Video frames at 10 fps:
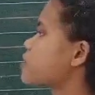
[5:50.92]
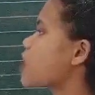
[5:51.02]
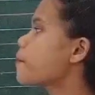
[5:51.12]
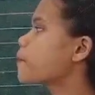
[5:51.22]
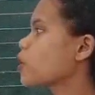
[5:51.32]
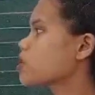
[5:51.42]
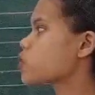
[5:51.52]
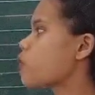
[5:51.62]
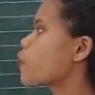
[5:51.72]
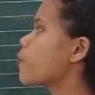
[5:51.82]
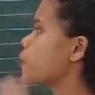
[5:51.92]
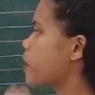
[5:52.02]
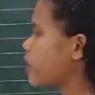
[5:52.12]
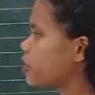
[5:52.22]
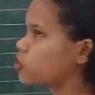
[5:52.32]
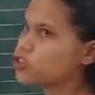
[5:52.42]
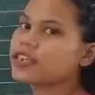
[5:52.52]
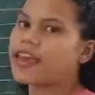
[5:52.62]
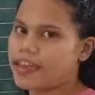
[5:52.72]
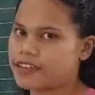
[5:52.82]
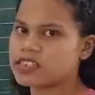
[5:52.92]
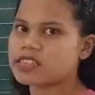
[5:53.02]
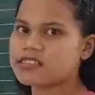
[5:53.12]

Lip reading: examples of communication aids.